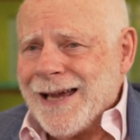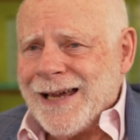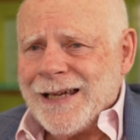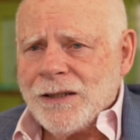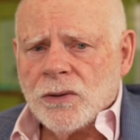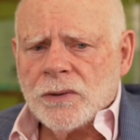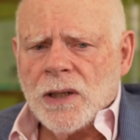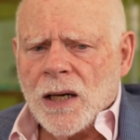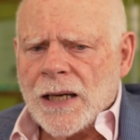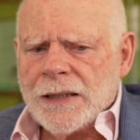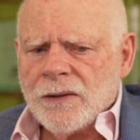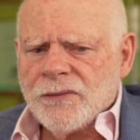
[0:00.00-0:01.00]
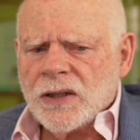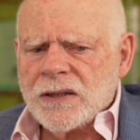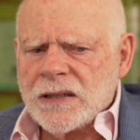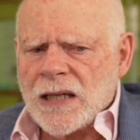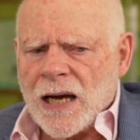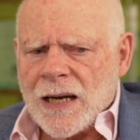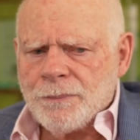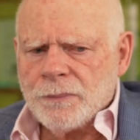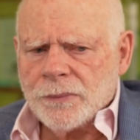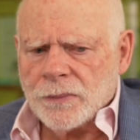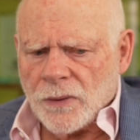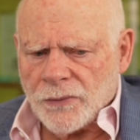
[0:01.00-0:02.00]
8 or 9 of
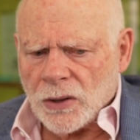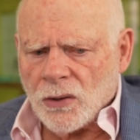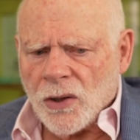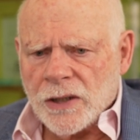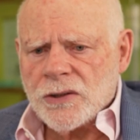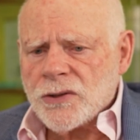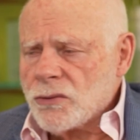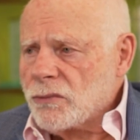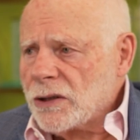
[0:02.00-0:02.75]
the largest